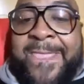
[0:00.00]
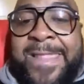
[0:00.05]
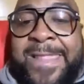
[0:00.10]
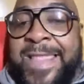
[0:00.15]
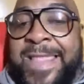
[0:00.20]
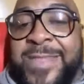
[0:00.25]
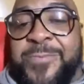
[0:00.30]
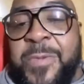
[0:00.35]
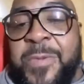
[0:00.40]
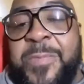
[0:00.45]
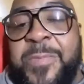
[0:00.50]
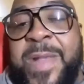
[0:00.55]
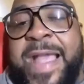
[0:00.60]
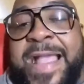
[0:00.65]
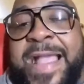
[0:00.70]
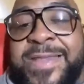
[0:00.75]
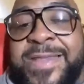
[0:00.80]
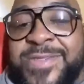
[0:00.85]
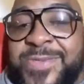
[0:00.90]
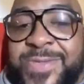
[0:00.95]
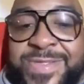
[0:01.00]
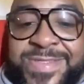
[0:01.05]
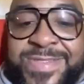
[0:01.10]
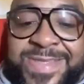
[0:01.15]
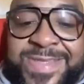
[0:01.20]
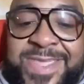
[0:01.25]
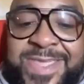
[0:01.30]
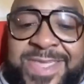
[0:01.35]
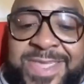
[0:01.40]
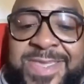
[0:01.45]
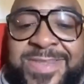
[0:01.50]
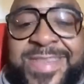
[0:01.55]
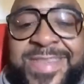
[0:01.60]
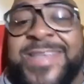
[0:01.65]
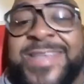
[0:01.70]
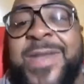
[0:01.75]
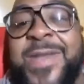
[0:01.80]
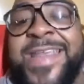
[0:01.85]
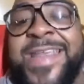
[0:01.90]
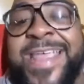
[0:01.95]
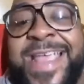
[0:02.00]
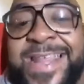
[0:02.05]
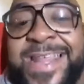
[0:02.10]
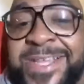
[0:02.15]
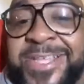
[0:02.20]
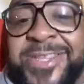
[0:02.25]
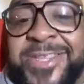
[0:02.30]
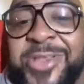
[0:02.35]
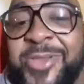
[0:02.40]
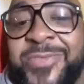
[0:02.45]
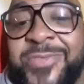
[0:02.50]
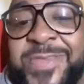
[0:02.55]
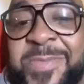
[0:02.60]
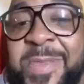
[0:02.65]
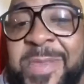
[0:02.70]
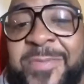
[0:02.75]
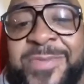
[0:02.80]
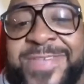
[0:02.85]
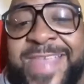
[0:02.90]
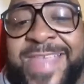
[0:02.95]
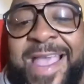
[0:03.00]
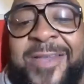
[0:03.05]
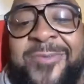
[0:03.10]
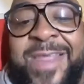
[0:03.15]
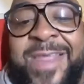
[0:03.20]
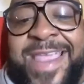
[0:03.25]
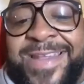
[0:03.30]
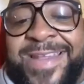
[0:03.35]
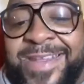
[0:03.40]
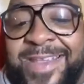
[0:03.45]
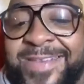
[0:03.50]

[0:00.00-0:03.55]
That's preposterous. That's why they got to clear some of us out right now,